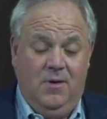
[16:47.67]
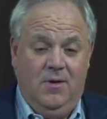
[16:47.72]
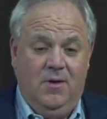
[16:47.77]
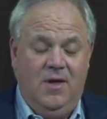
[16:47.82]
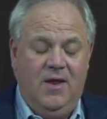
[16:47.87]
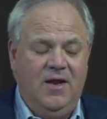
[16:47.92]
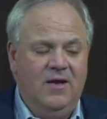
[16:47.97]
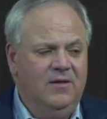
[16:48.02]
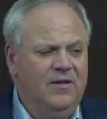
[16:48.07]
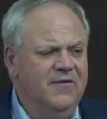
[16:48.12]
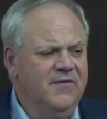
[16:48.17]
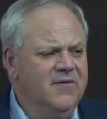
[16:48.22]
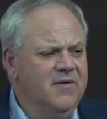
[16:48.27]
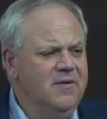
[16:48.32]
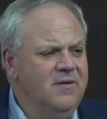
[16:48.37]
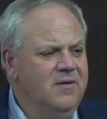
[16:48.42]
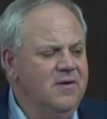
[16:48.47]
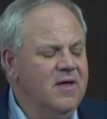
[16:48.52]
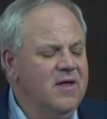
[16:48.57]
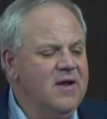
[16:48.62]
And he
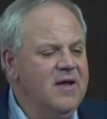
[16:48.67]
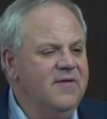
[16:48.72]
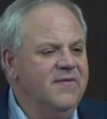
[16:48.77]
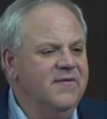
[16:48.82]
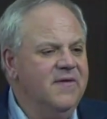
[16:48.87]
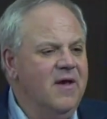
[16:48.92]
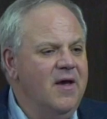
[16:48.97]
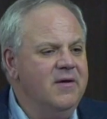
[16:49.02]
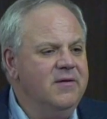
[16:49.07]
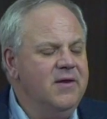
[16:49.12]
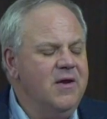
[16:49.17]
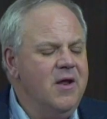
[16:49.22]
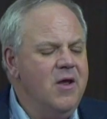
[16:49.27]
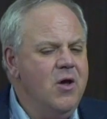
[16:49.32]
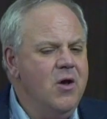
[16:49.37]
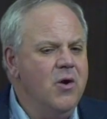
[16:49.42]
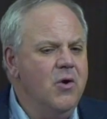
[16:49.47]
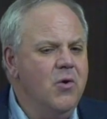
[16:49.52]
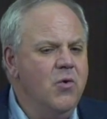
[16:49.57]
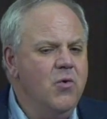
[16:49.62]
listened and he said, you
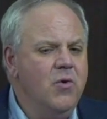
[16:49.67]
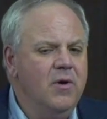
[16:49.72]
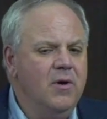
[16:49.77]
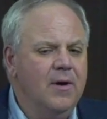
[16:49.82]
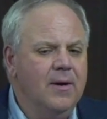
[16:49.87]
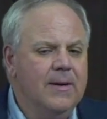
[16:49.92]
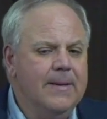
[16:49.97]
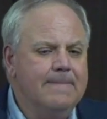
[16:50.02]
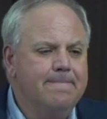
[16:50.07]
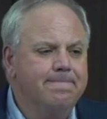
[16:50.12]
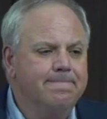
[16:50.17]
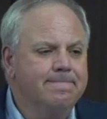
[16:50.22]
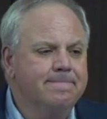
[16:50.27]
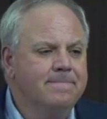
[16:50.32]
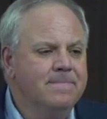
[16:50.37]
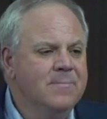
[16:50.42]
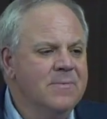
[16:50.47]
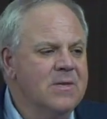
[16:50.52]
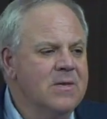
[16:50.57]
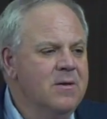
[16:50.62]
know,
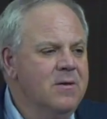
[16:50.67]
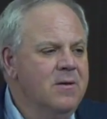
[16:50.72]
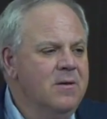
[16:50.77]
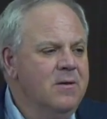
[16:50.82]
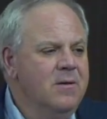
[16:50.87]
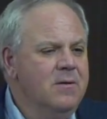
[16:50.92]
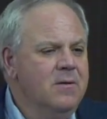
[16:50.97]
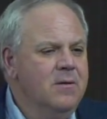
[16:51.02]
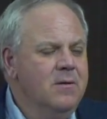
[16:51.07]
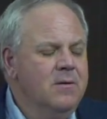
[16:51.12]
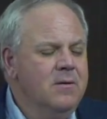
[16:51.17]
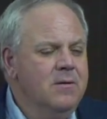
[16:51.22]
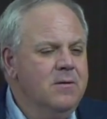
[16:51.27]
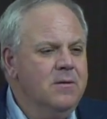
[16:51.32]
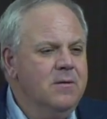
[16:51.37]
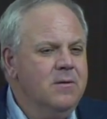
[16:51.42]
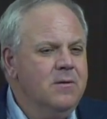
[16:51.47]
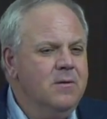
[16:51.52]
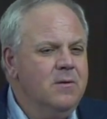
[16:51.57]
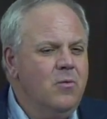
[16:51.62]

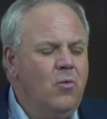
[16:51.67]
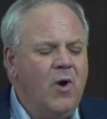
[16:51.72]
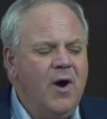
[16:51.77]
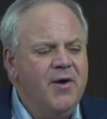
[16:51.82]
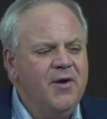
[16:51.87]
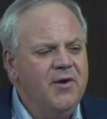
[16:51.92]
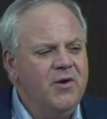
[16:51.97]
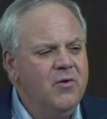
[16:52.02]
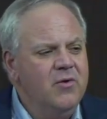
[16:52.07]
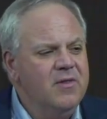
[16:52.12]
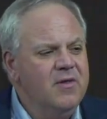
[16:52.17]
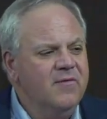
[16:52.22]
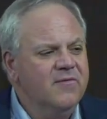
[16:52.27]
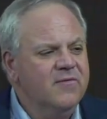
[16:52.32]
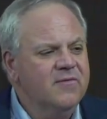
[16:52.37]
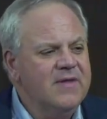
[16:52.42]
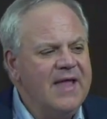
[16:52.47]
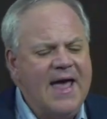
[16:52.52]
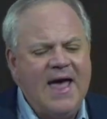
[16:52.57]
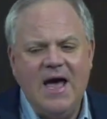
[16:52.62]
why are you doing
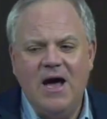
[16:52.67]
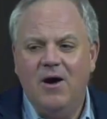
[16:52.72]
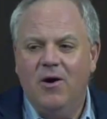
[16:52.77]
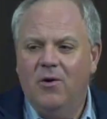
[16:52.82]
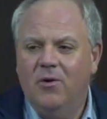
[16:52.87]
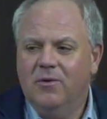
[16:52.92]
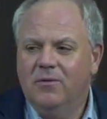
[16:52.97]
this now?